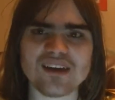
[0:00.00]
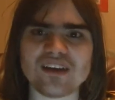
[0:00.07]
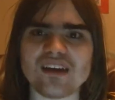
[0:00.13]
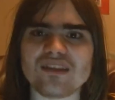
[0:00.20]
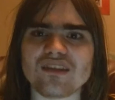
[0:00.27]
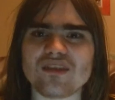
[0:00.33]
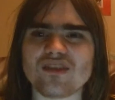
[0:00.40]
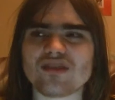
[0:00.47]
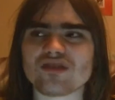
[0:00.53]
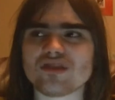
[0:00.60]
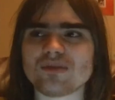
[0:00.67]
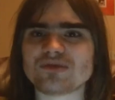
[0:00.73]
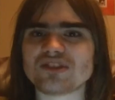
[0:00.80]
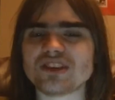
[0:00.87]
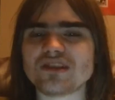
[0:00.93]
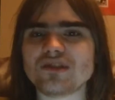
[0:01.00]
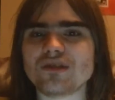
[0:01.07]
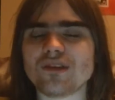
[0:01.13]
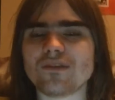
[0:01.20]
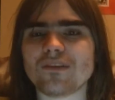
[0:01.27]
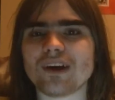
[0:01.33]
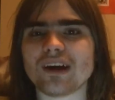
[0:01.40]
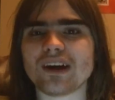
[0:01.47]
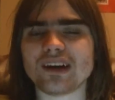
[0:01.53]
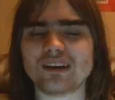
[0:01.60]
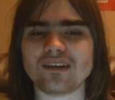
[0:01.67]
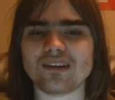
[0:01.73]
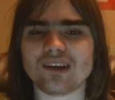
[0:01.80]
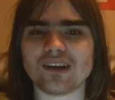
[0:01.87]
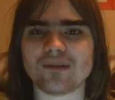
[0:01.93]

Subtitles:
In the description, you can find